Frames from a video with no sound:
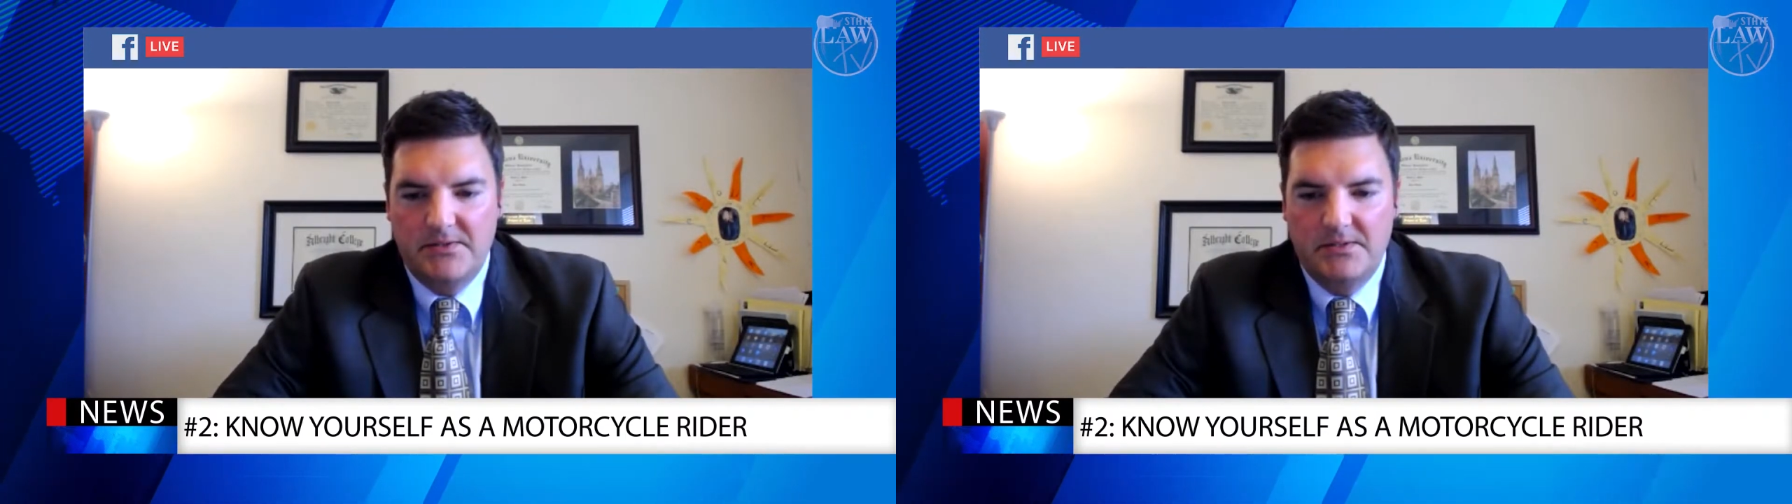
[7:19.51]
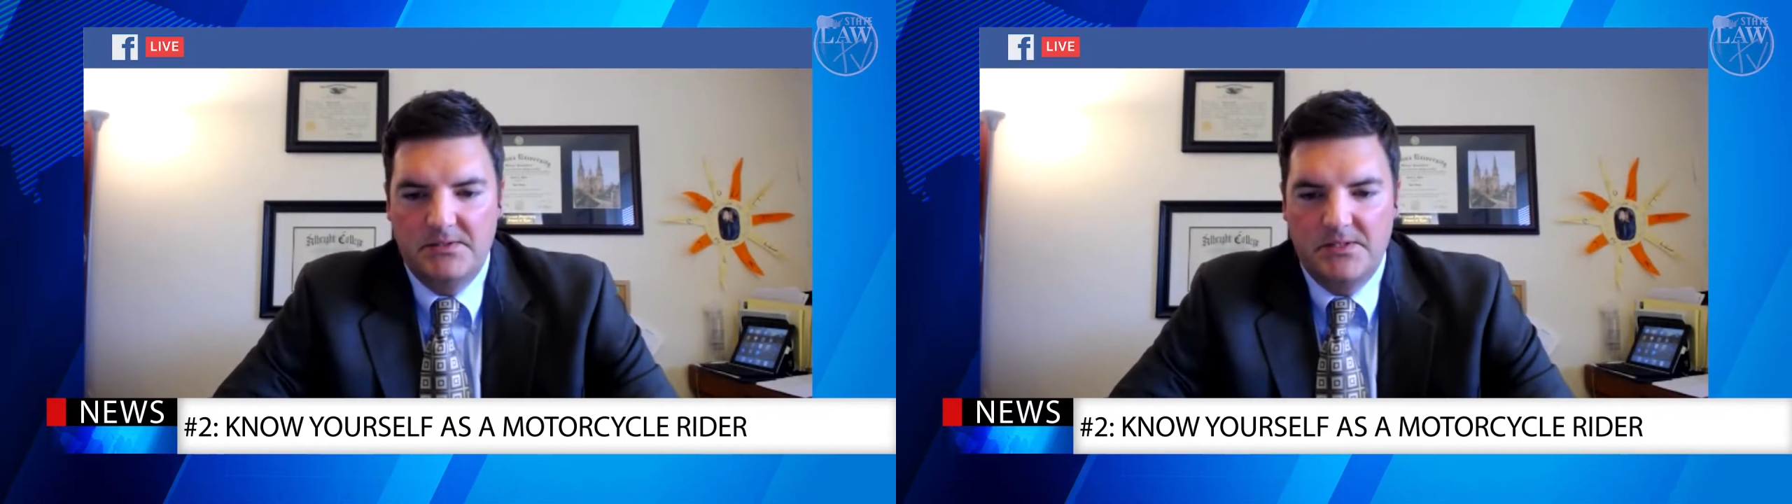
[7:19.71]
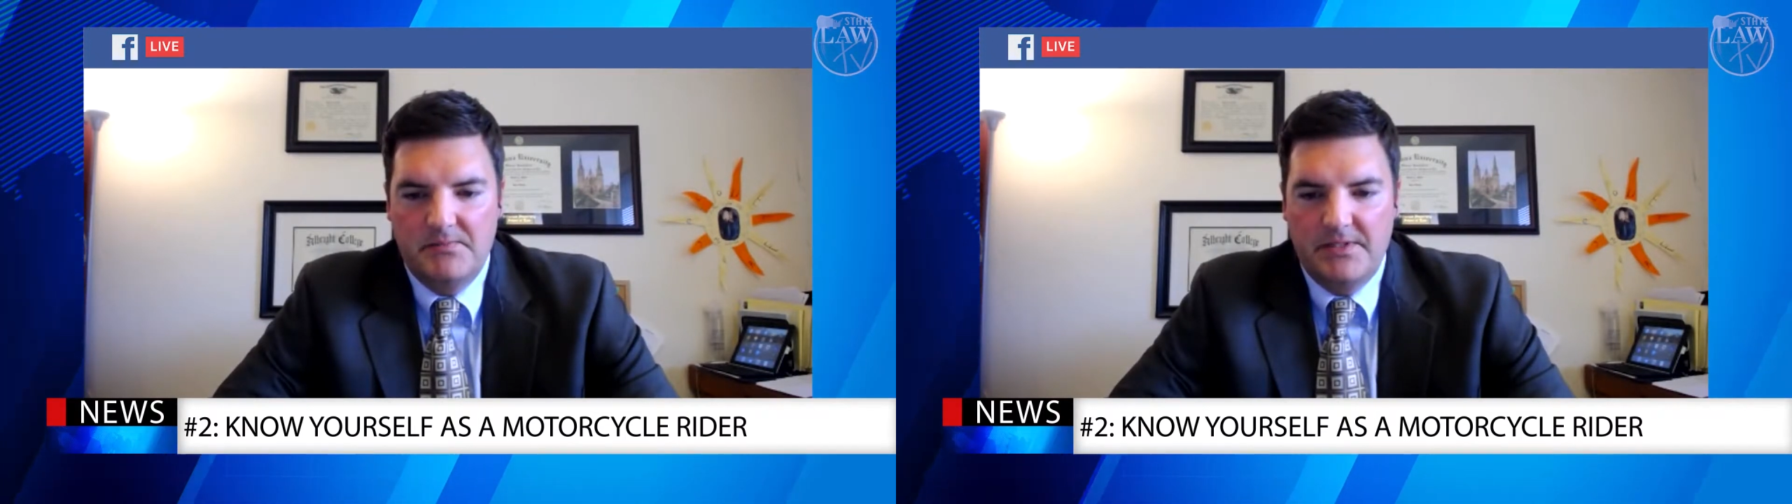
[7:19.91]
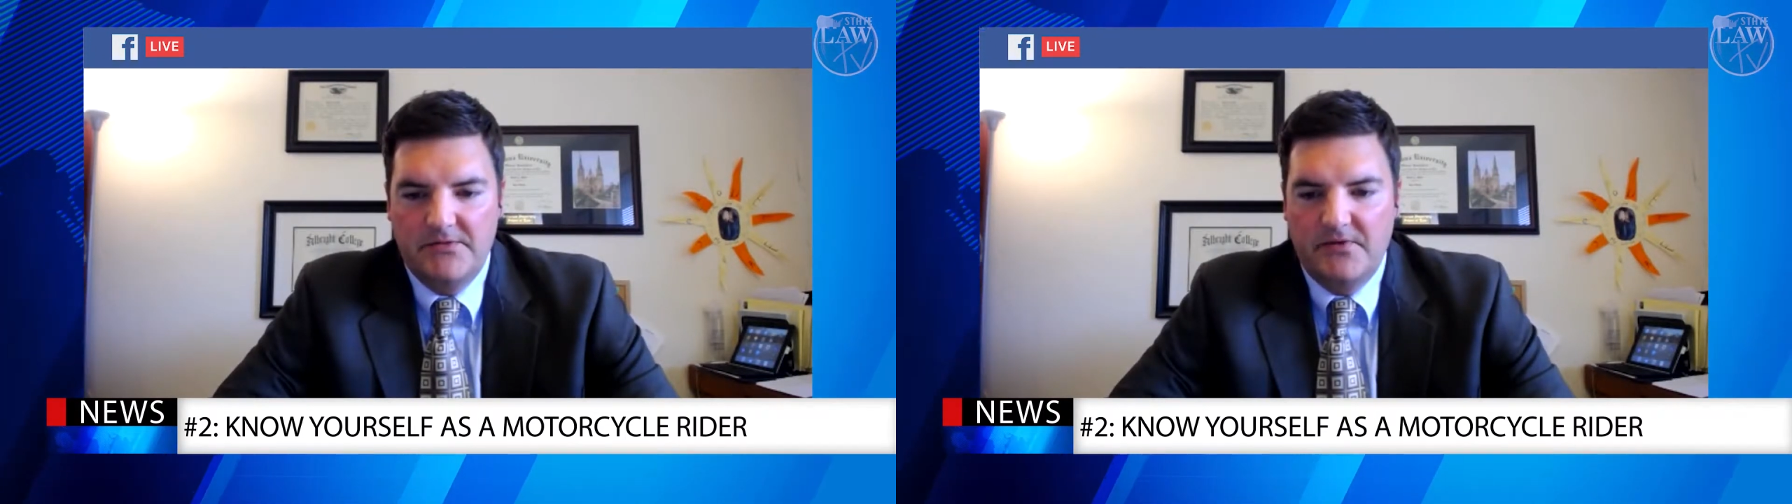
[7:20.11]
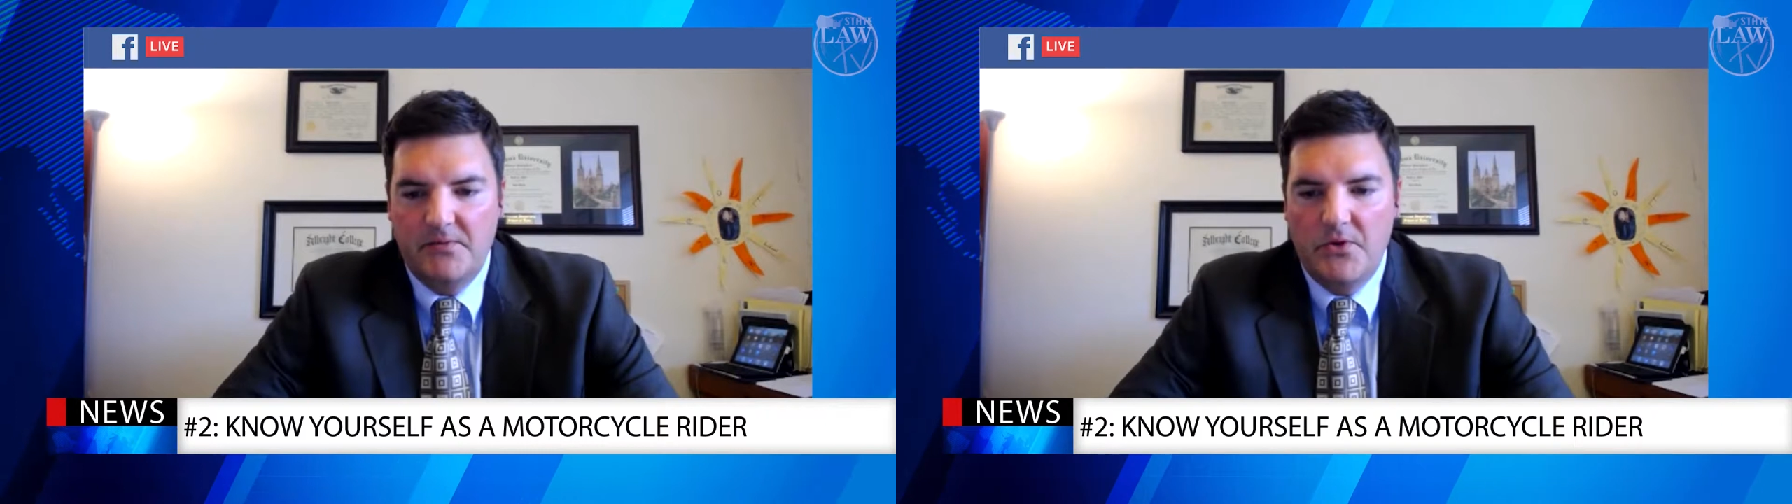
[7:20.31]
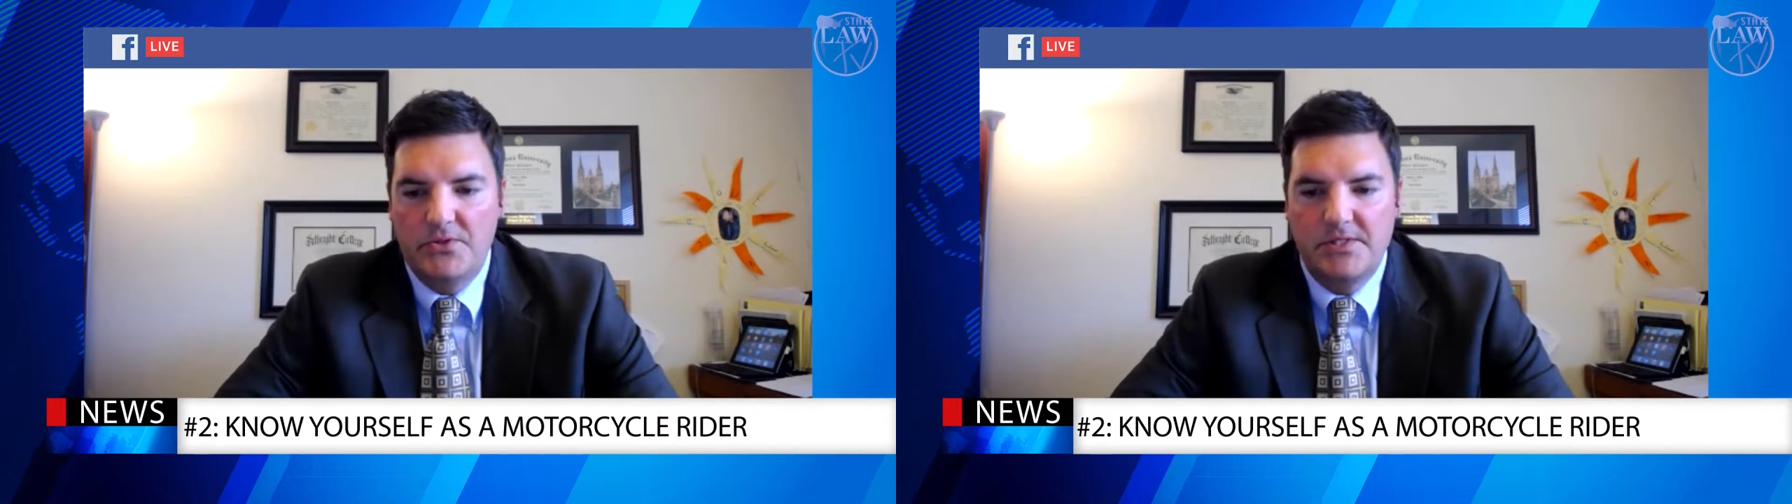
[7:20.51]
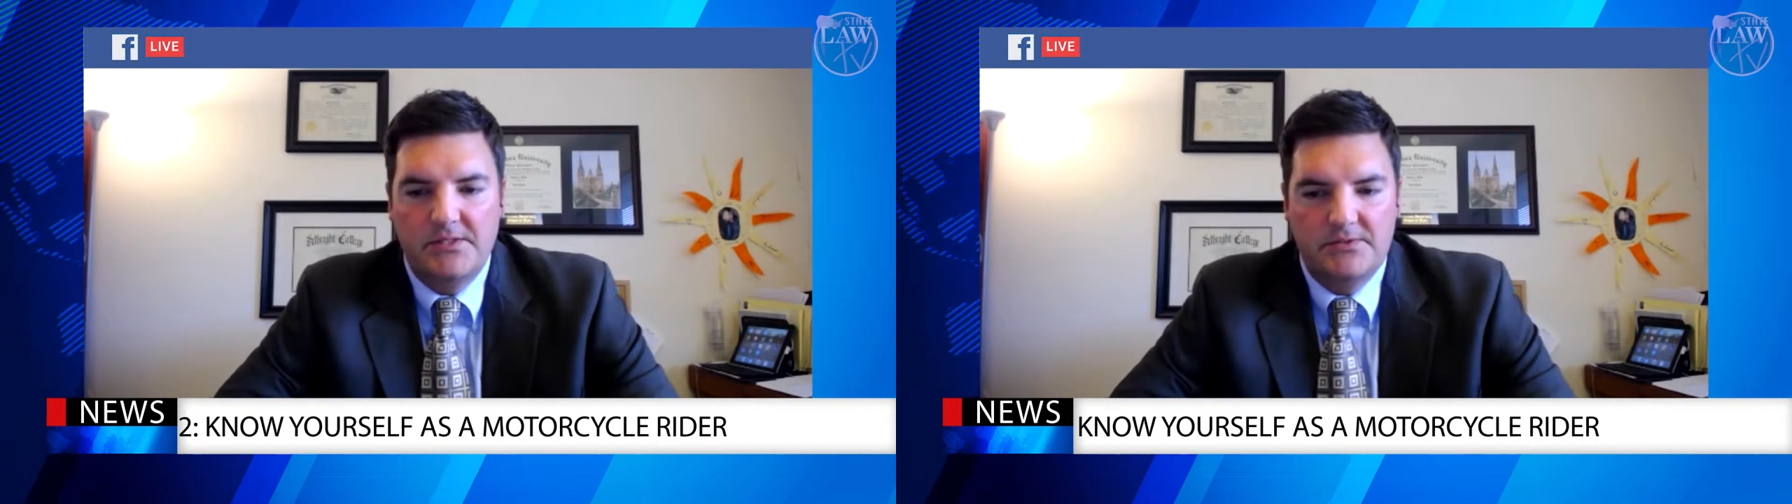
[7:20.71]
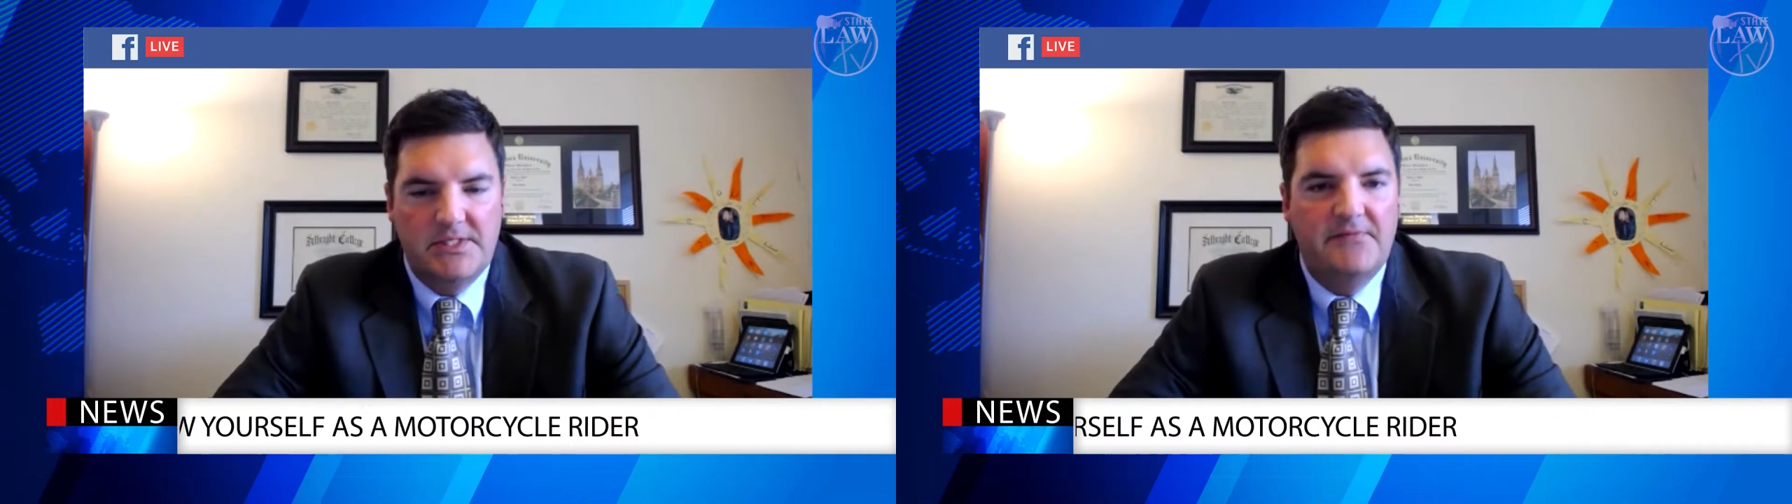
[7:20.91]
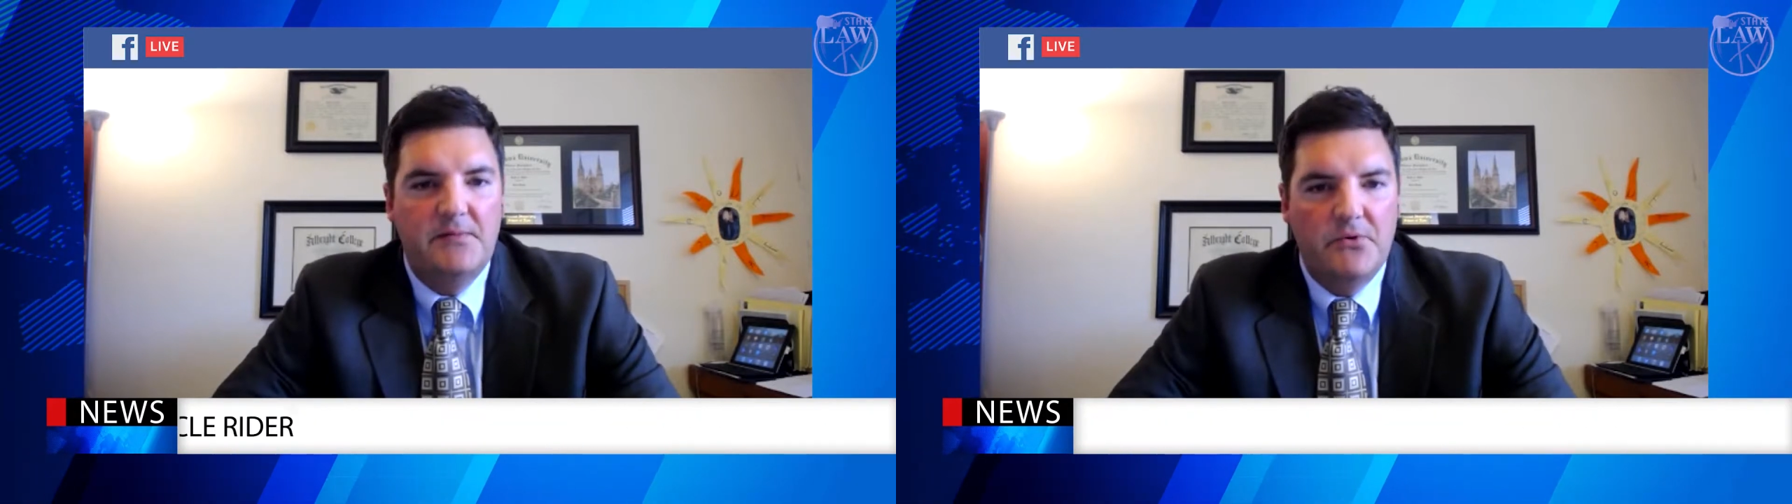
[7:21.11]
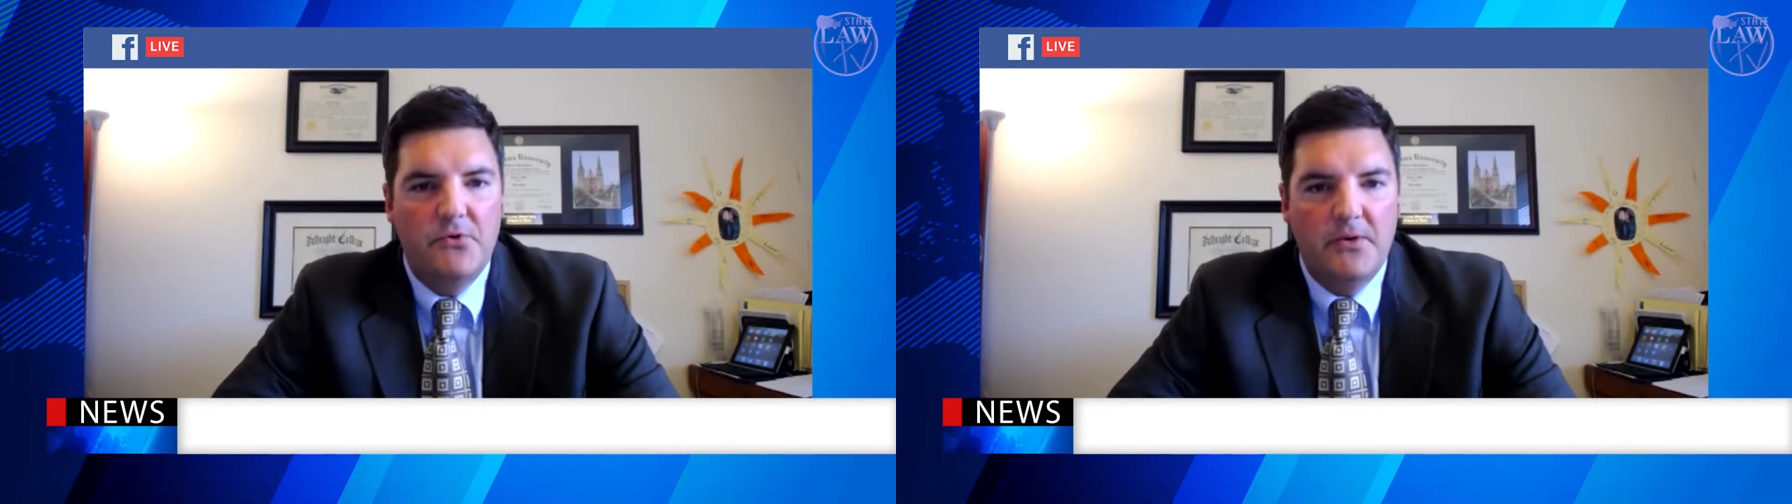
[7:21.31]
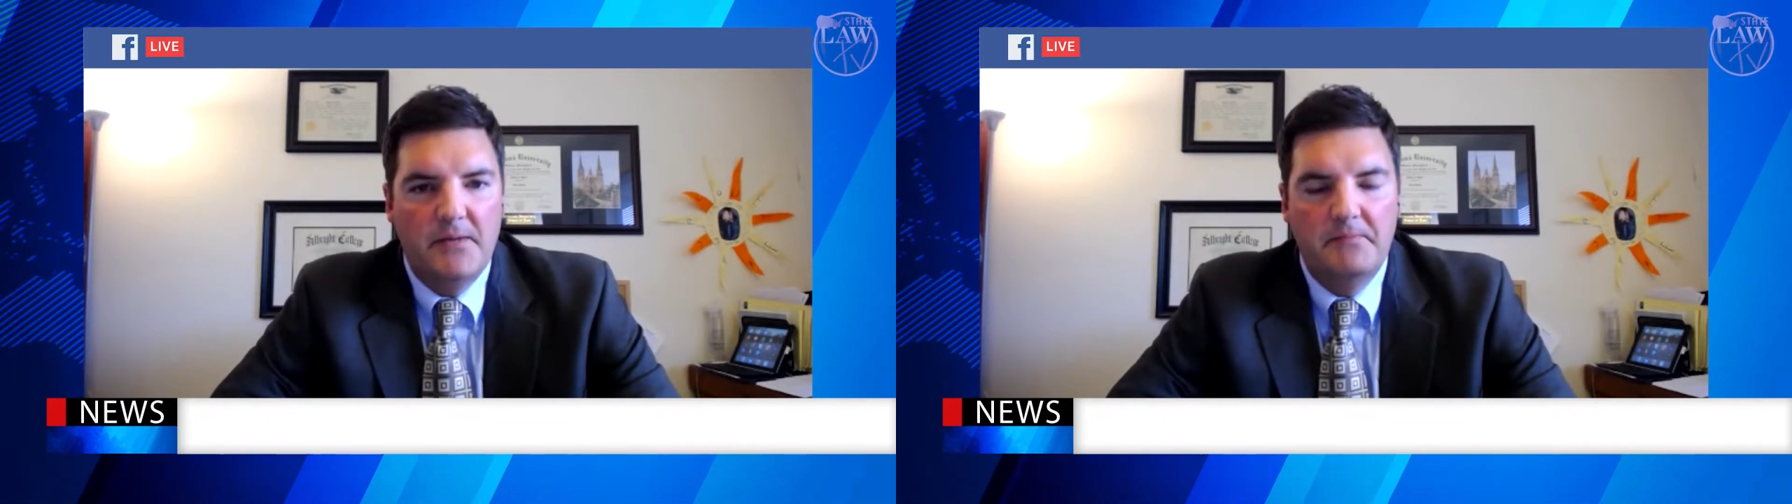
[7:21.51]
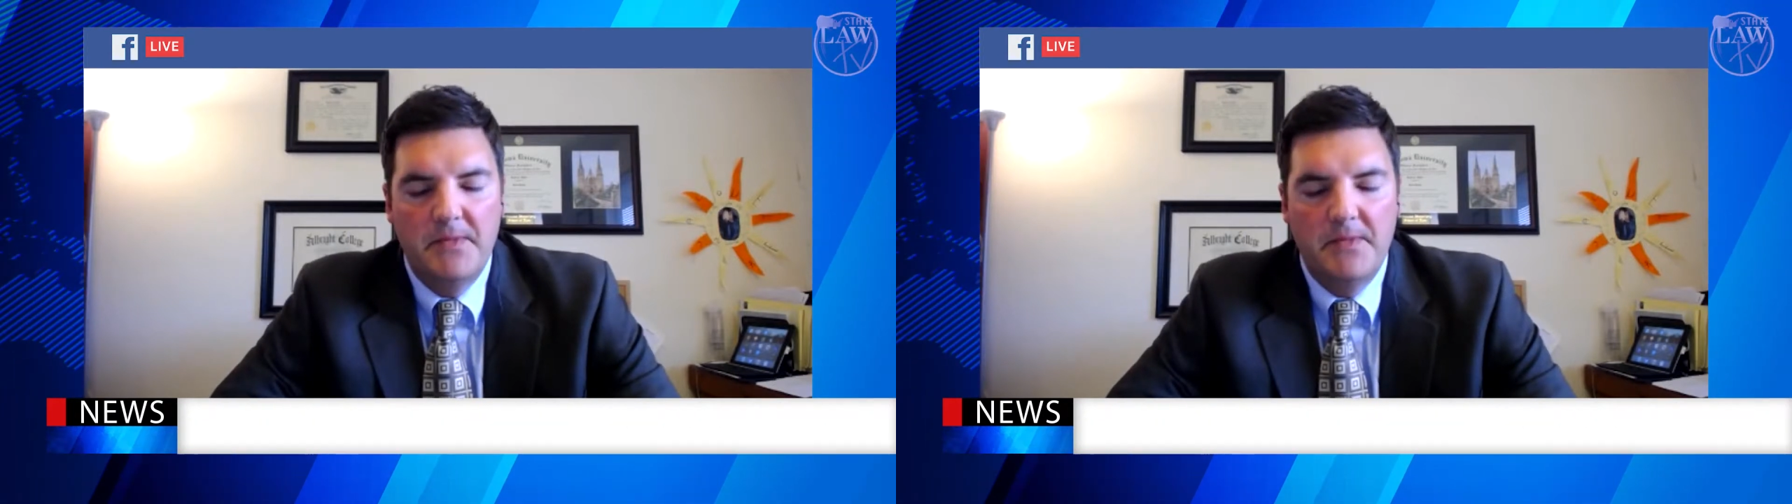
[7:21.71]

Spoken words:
is the Pennsylvania Motorcycle Safety Program,